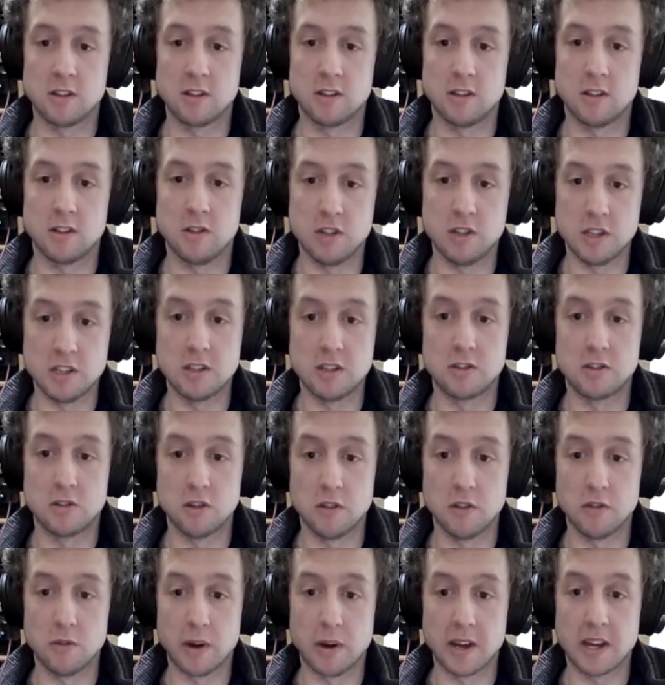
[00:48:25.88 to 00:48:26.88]
you need to do
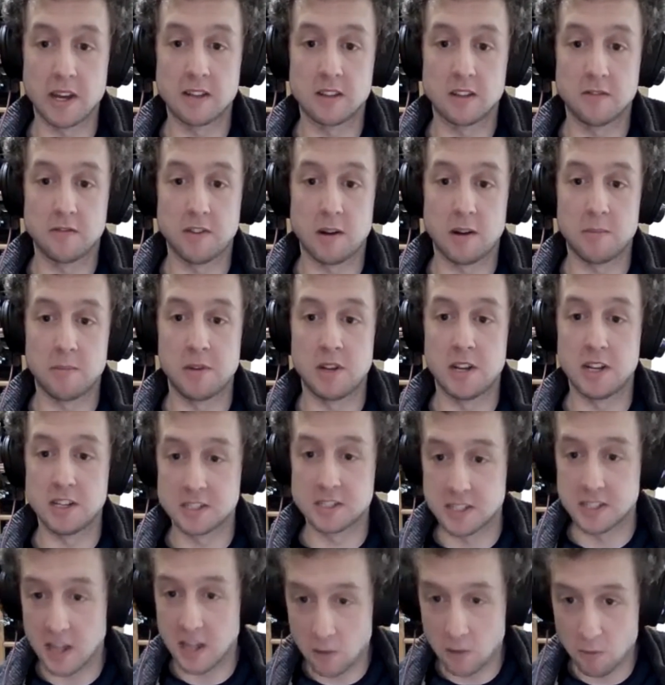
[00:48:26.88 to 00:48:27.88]
if you want to get into farming
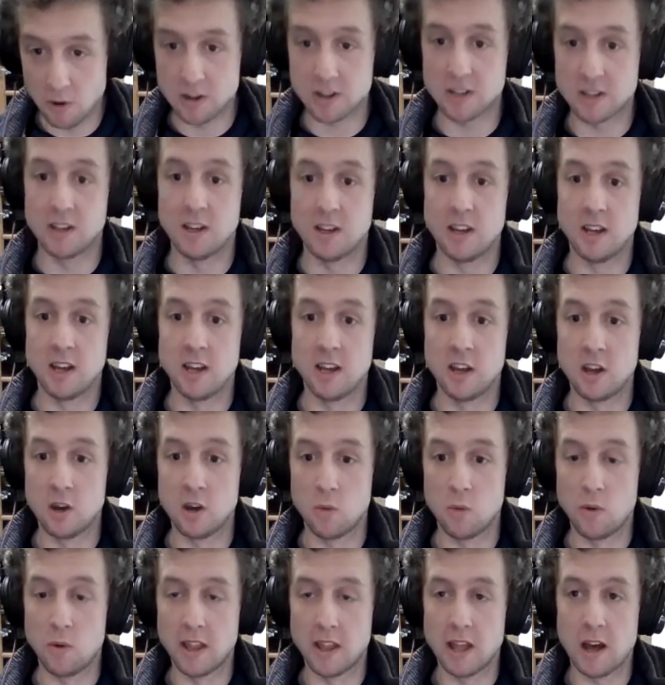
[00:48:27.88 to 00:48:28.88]
is network.
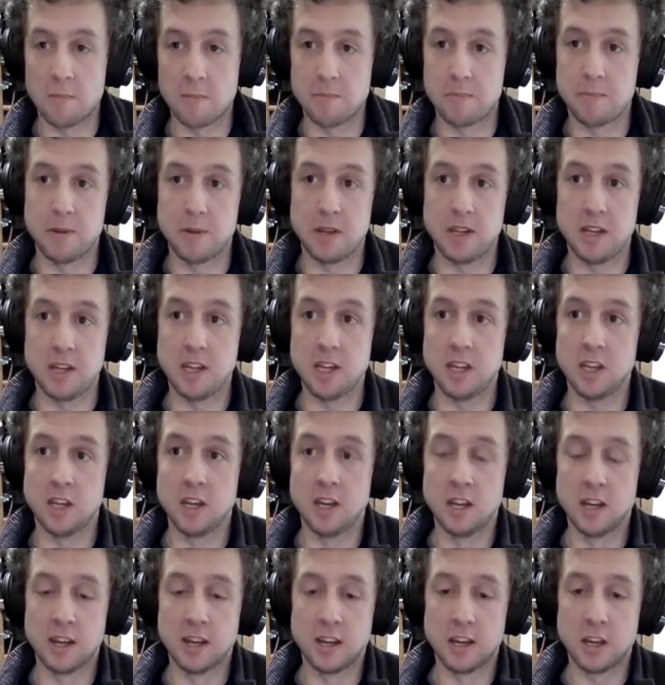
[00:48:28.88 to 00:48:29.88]
Whether that be,
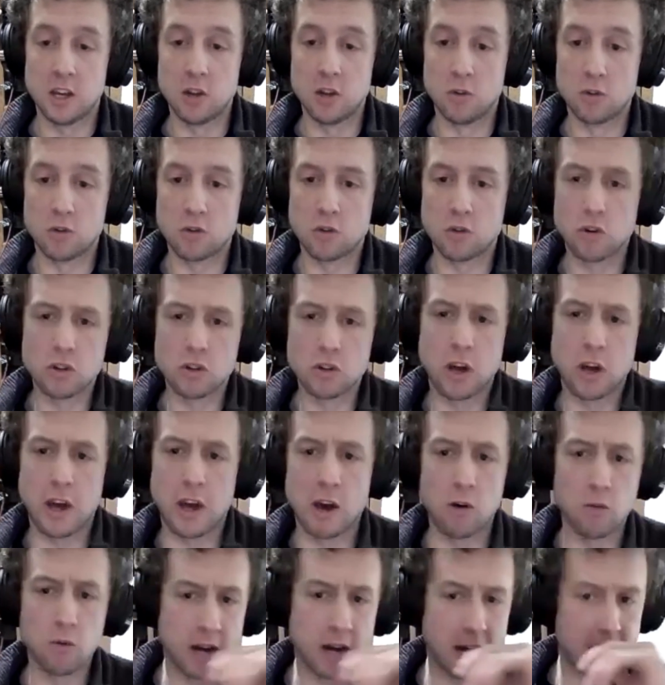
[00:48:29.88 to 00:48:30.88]
go and do a
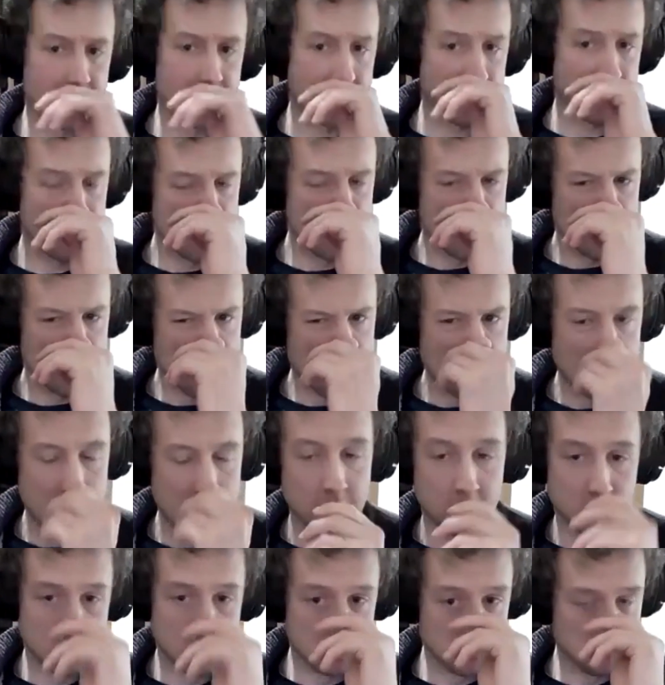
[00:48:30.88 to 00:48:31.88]
hill gather, and
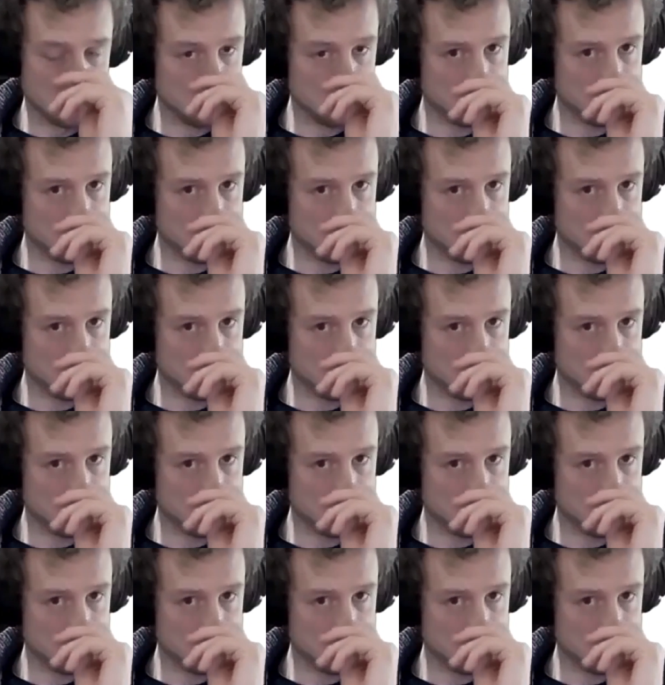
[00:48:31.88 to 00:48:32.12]
you don't